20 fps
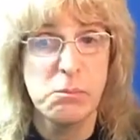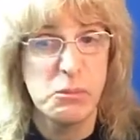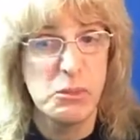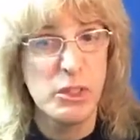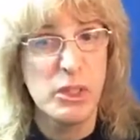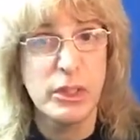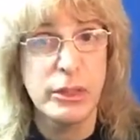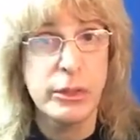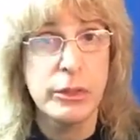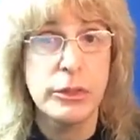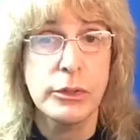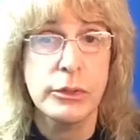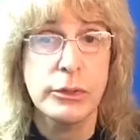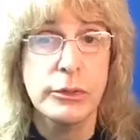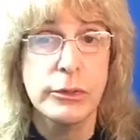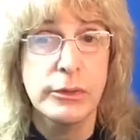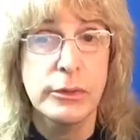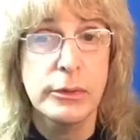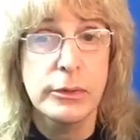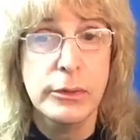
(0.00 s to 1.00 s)

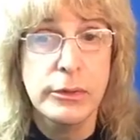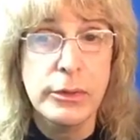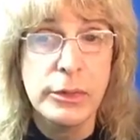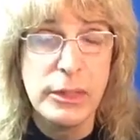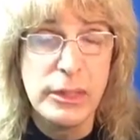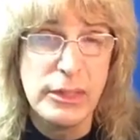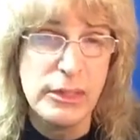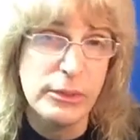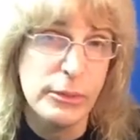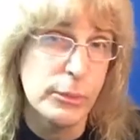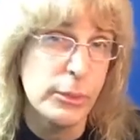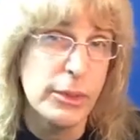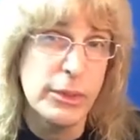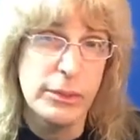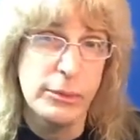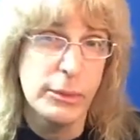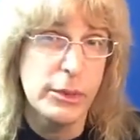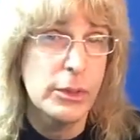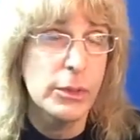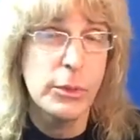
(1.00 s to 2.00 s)
sicknesses and a disease.
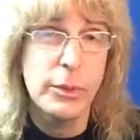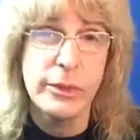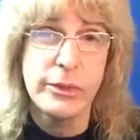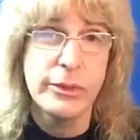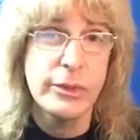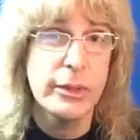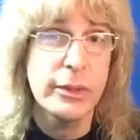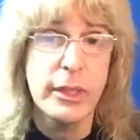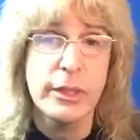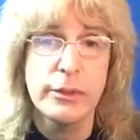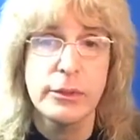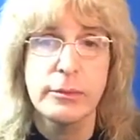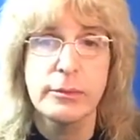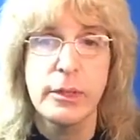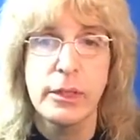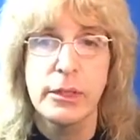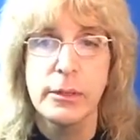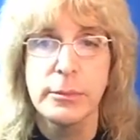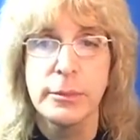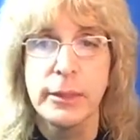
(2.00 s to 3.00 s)
We don't want to see that
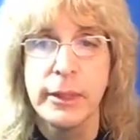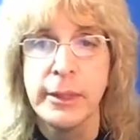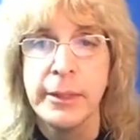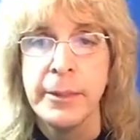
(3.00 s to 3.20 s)
develop.